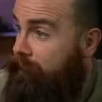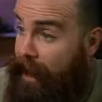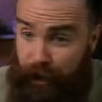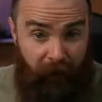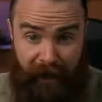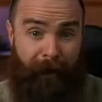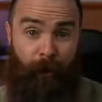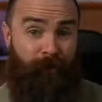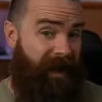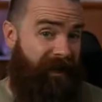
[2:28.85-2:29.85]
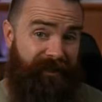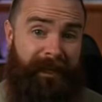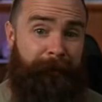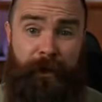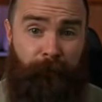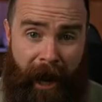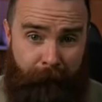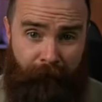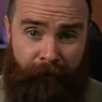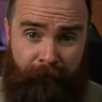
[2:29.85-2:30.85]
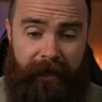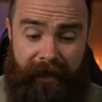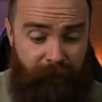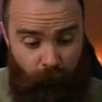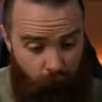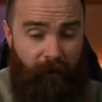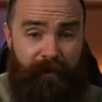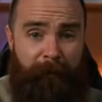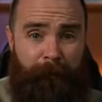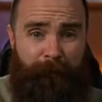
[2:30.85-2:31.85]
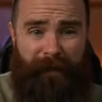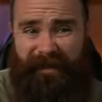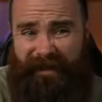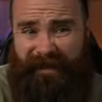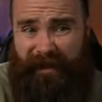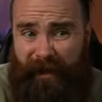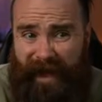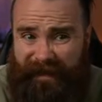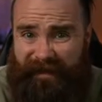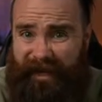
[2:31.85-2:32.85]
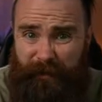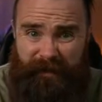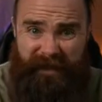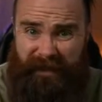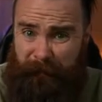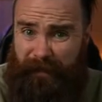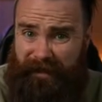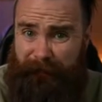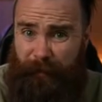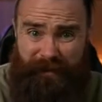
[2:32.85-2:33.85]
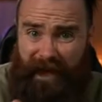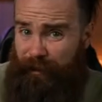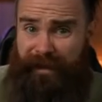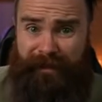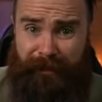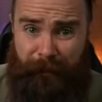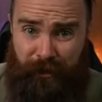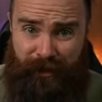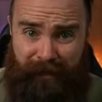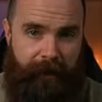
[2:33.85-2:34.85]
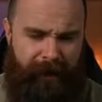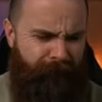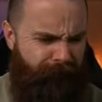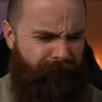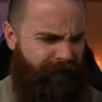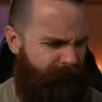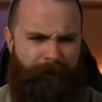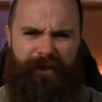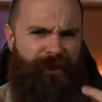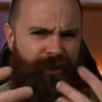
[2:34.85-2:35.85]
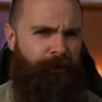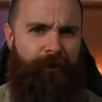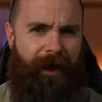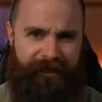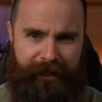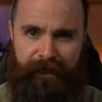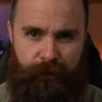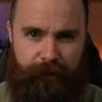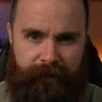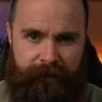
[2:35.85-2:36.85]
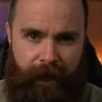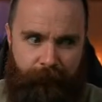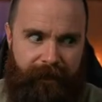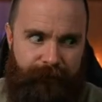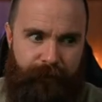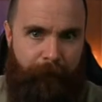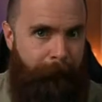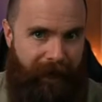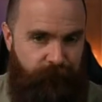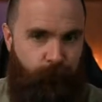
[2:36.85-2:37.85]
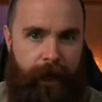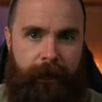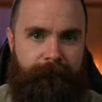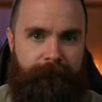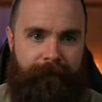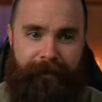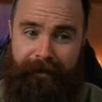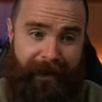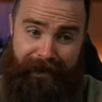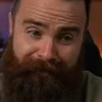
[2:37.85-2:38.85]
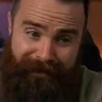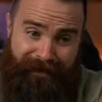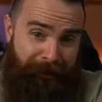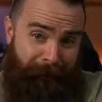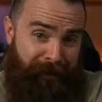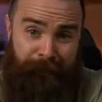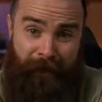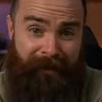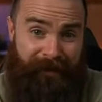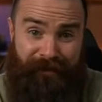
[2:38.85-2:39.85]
I created my own HTTP wrapper, and it worked. But still, SSH was the simplest, most elegant solution. And I felt like if I'm gonna show you guys how to do this, I'm gonna give you the best way. And this is the best way.